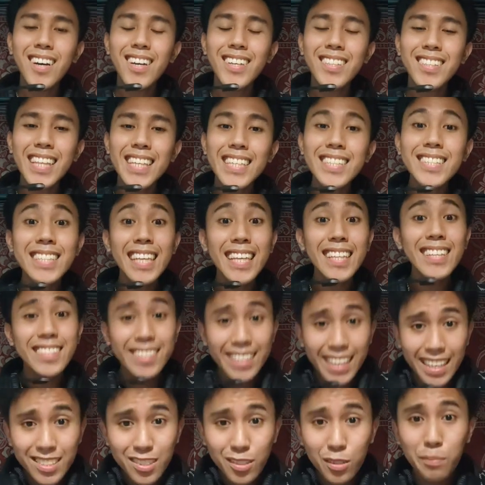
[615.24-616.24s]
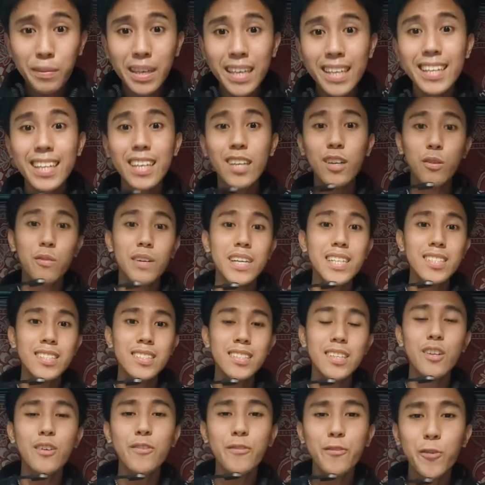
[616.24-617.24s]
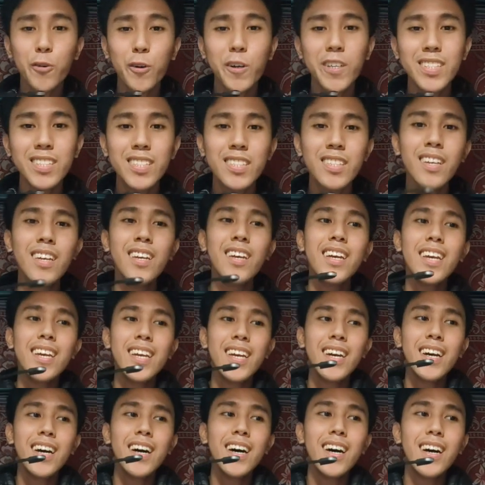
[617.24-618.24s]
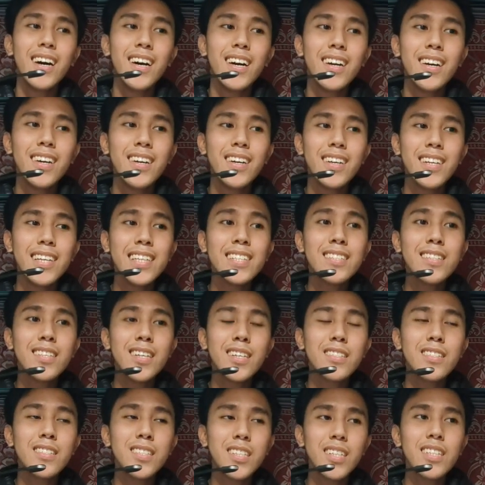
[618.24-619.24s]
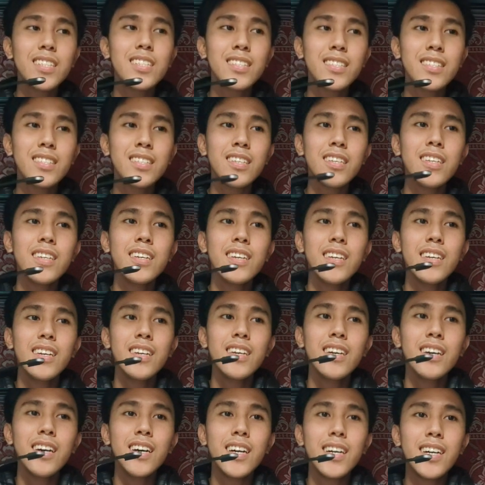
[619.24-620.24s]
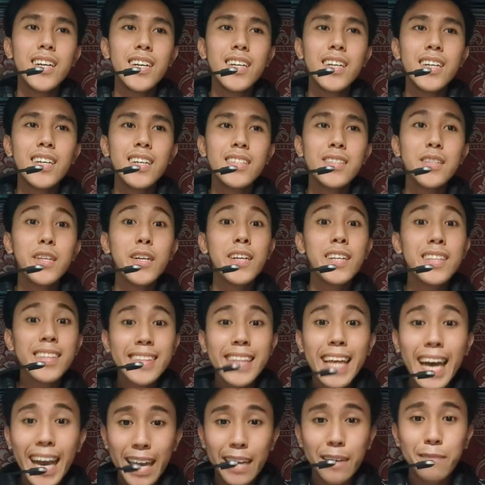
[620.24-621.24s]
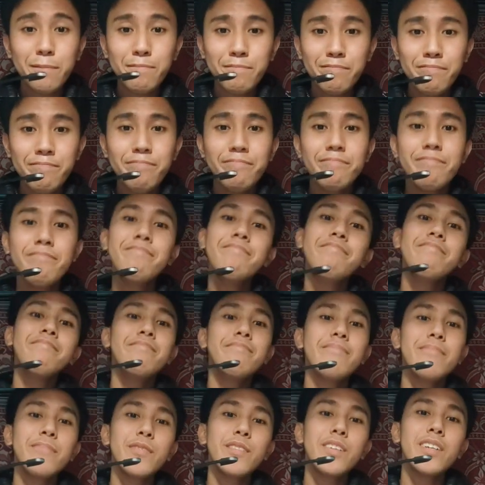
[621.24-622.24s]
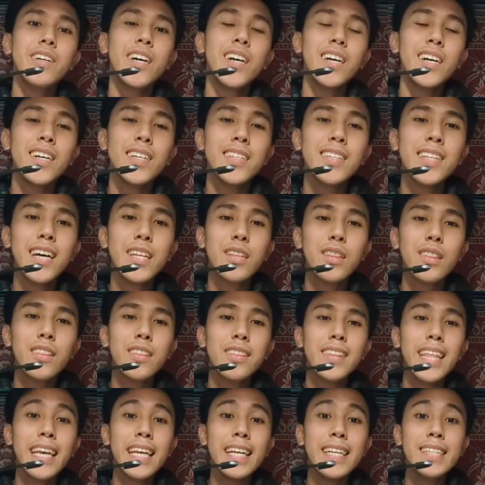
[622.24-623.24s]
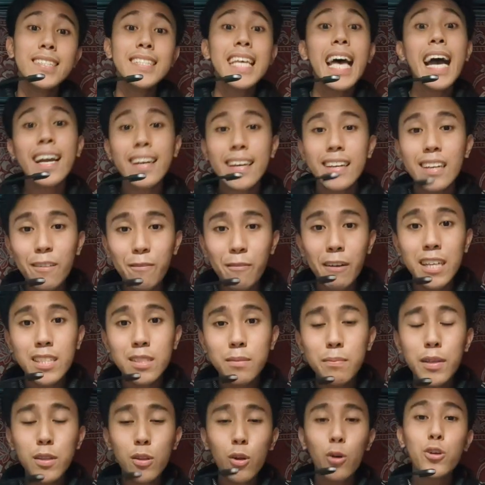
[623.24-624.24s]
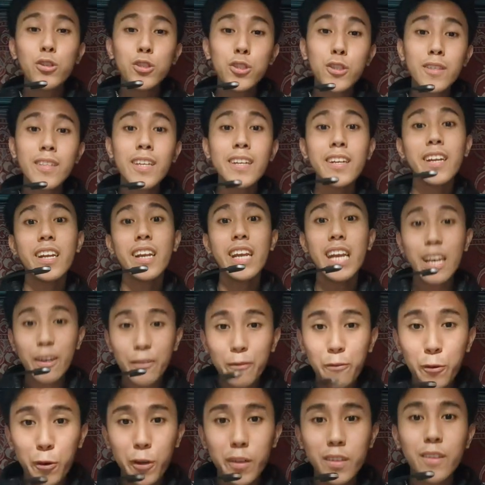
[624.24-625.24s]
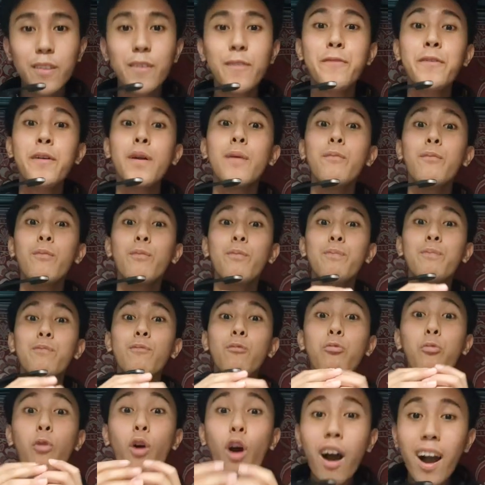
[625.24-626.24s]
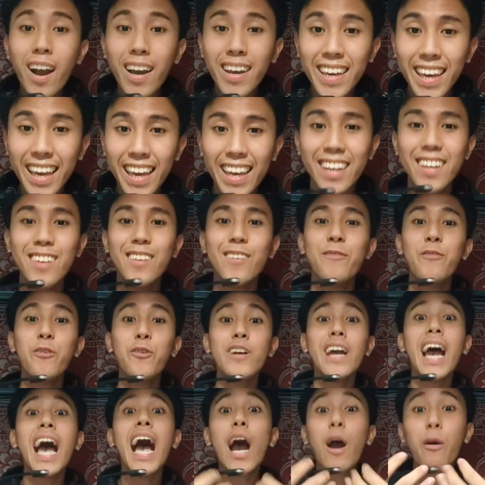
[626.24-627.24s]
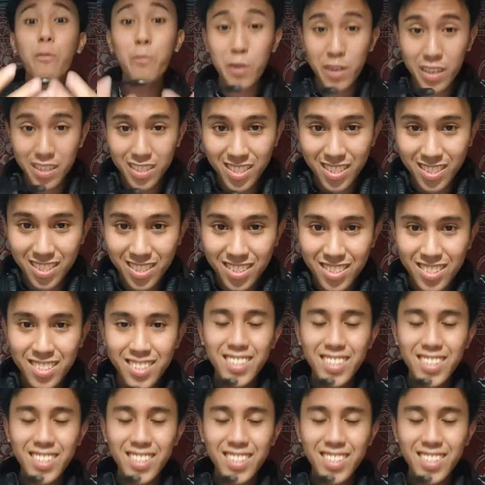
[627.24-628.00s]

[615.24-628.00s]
they said yes to my request. And of course, it's not just their time that they sacrifice, but also their effort from walking for hours.